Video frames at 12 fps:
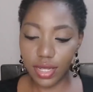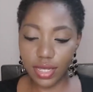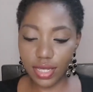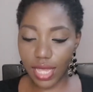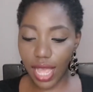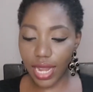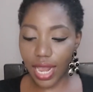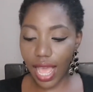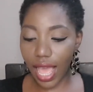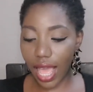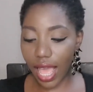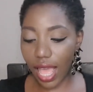
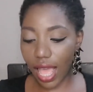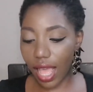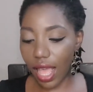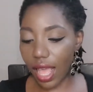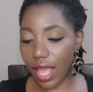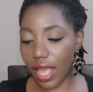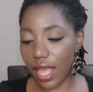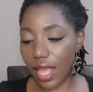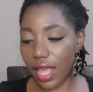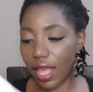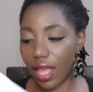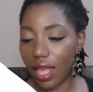
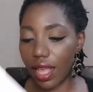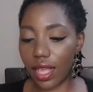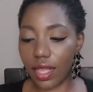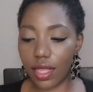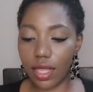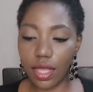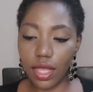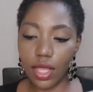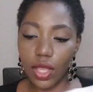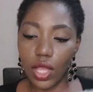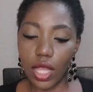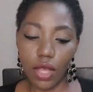Ta-da!
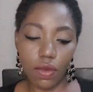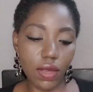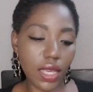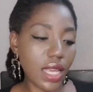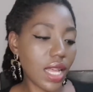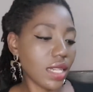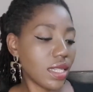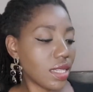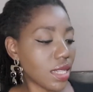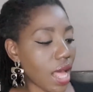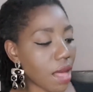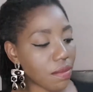We got
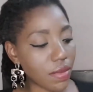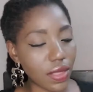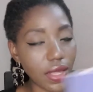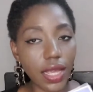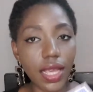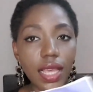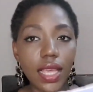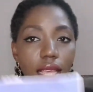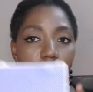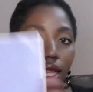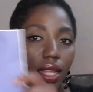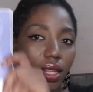
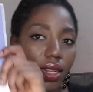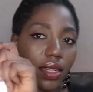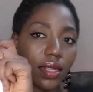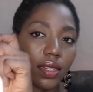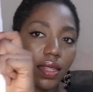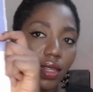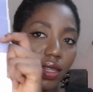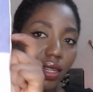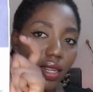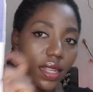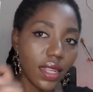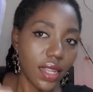something.
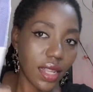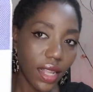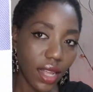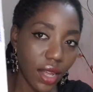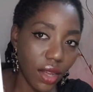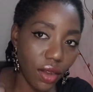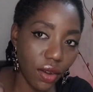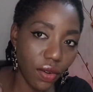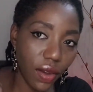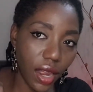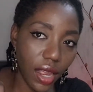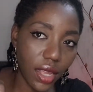All
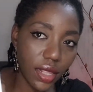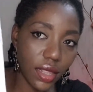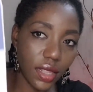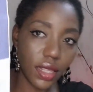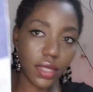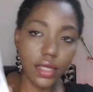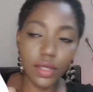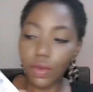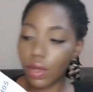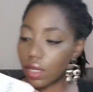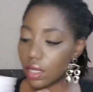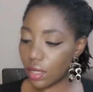right, this is
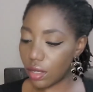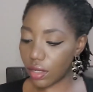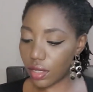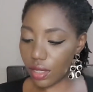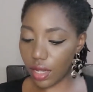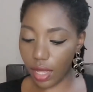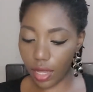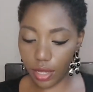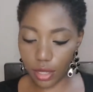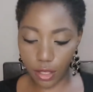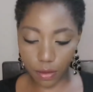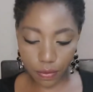what it looks
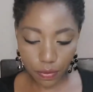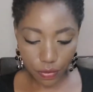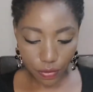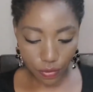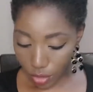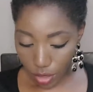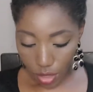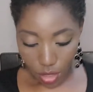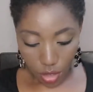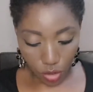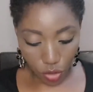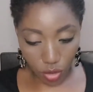like.
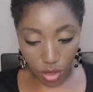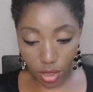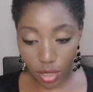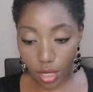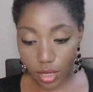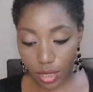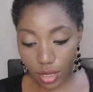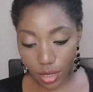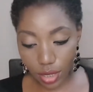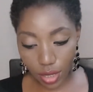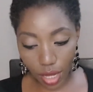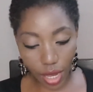So this doesn't
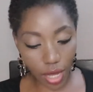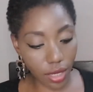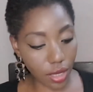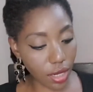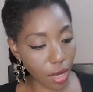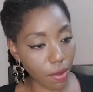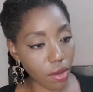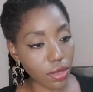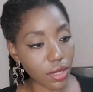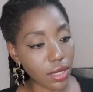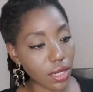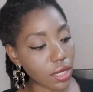say anything about
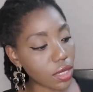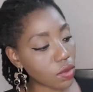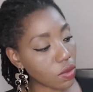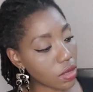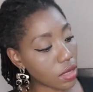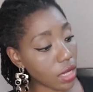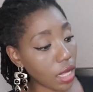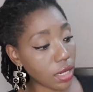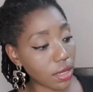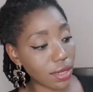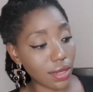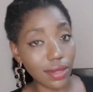the date it was
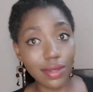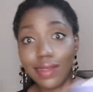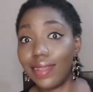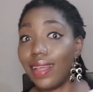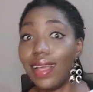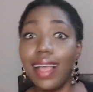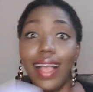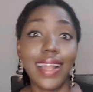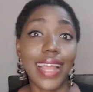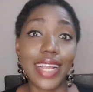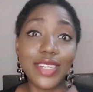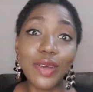sent,
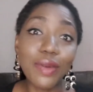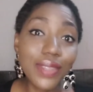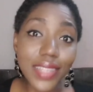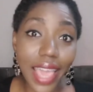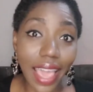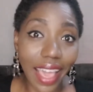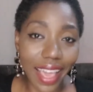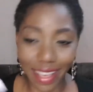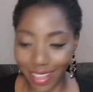and I don't care.